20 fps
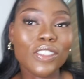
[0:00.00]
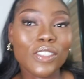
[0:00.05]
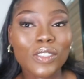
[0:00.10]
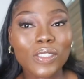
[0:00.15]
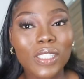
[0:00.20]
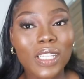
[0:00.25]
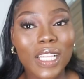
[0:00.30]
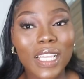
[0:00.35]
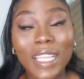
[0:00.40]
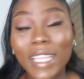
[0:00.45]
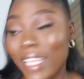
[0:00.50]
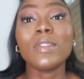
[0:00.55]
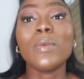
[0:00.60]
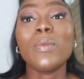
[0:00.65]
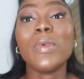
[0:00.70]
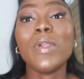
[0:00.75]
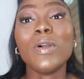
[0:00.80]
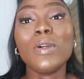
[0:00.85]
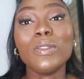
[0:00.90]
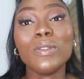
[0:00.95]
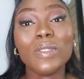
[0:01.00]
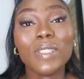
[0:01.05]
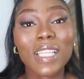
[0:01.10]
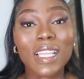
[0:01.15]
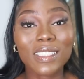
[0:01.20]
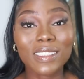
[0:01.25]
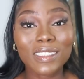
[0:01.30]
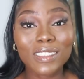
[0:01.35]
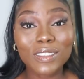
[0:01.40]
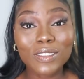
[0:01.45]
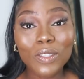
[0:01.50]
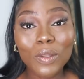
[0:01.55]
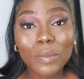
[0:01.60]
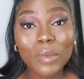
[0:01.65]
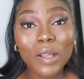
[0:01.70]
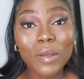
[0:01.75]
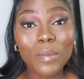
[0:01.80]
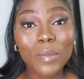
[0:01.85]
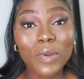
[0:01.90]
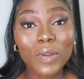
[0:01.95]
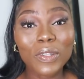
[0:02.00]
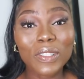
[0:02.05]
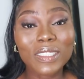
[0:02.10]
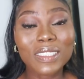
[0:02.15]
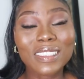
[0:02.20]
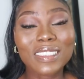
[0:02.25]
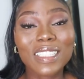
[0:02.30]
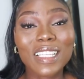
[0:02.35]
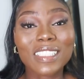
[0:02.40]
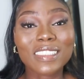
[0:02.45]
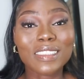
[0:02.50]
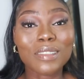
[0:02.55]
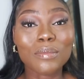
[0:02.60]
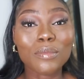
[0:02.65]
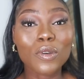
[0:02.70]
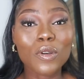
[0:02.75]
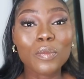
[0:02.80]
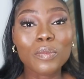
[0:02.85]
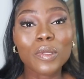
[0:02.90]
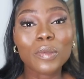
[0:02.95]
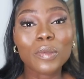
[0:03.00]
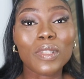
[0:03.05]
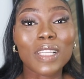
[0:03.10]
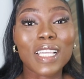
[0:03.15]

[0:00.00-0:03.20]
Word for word: July we all know that's the summer month that's the month